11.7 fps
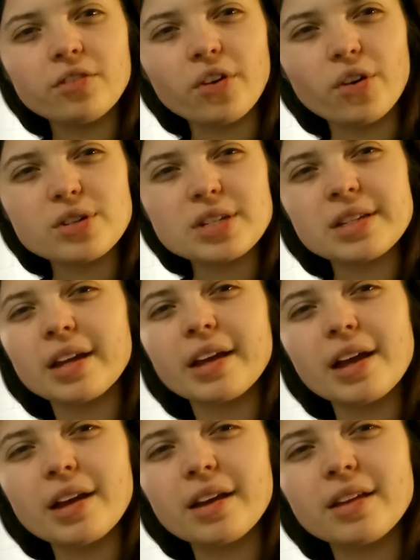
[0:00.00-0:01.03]
Forgot to say
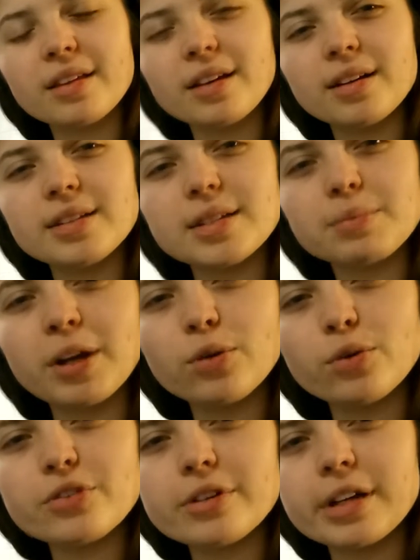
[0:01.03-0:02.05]
earlier that I did my
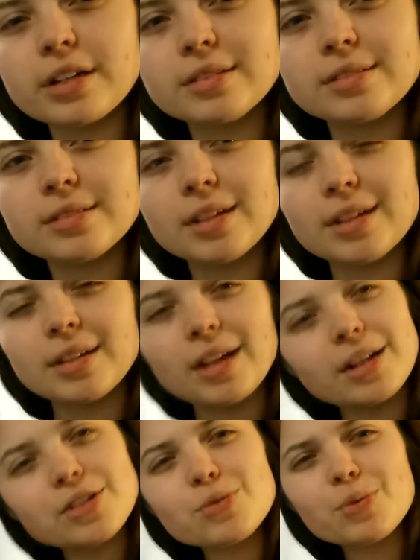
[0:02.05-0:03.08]
laundry.
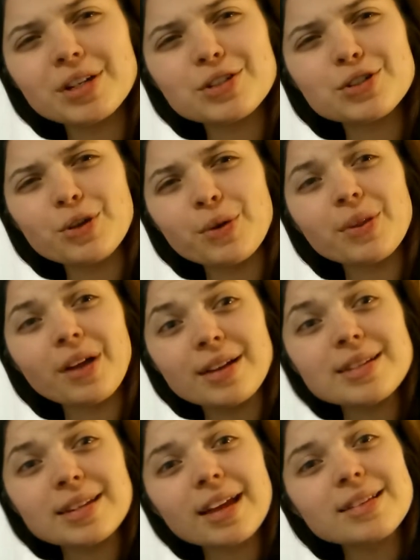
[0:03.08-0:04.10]
I just wanted to show you that I
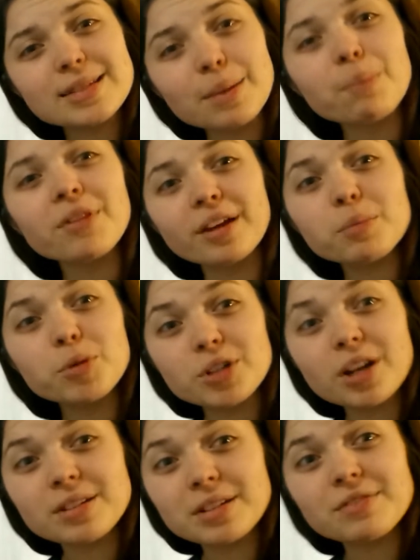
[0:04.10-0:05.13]
did get something
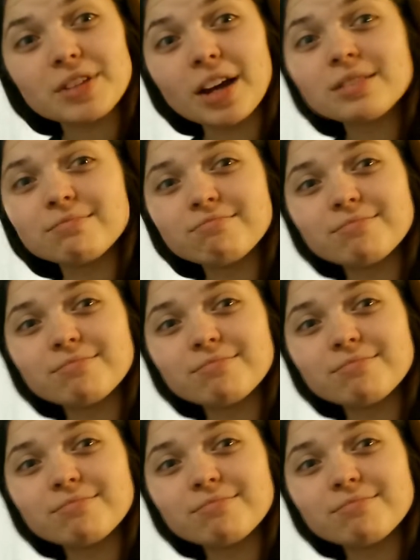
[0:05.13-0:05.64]
productive done.